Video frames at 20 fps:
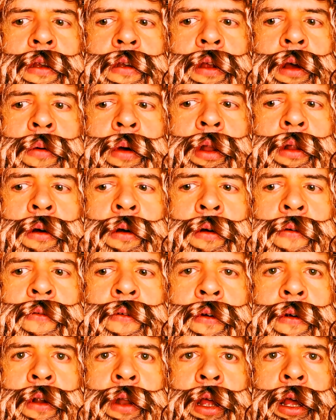So I went
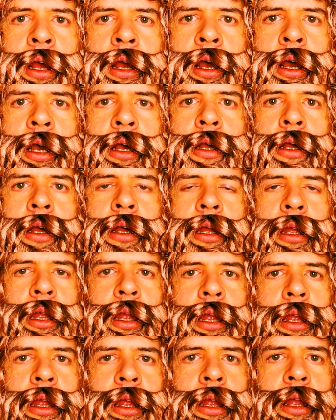over, and I
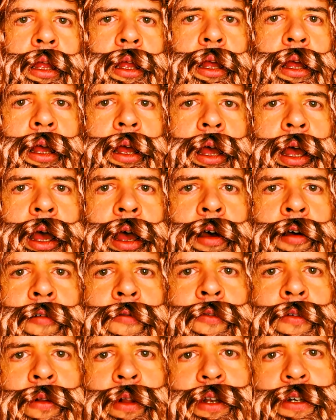
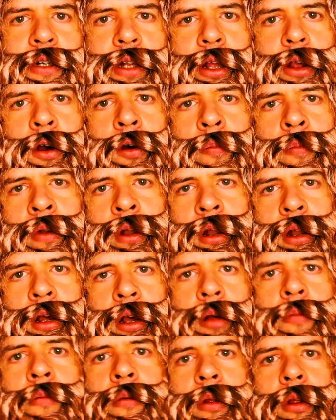foolishly opened it
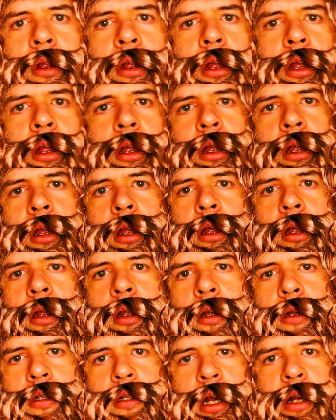up,
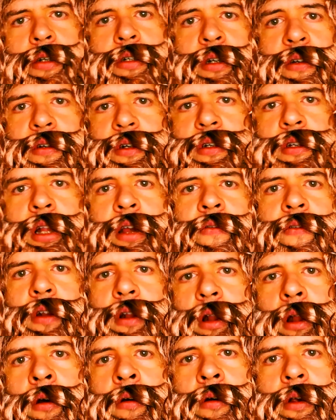because I should have just left
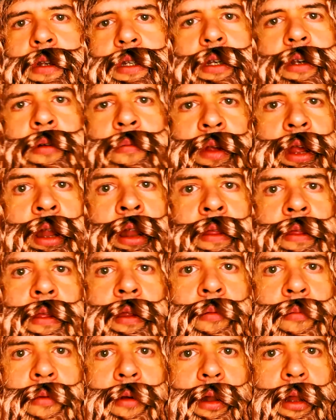it alone, because it could be
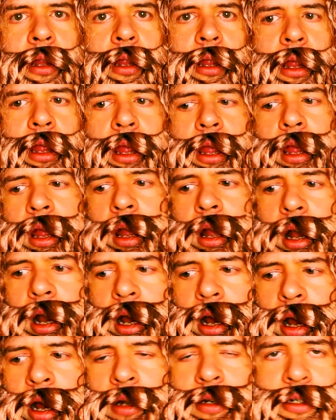anything. But
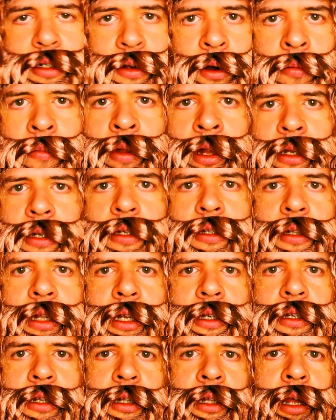I just opened
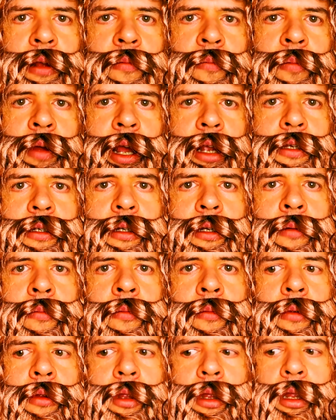that box up,
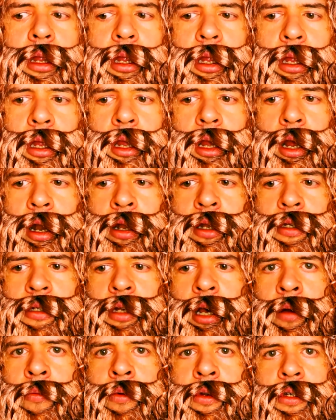and
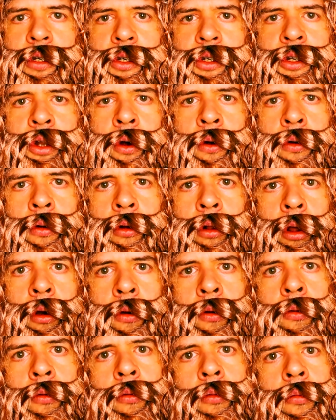inside was a snow
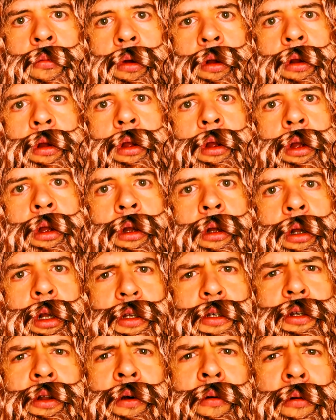globe.
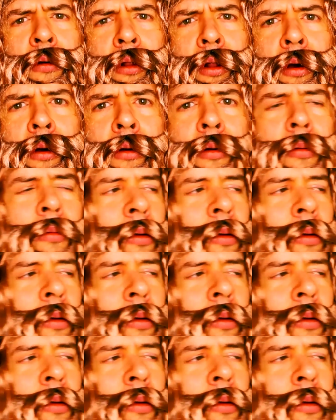A snow globe.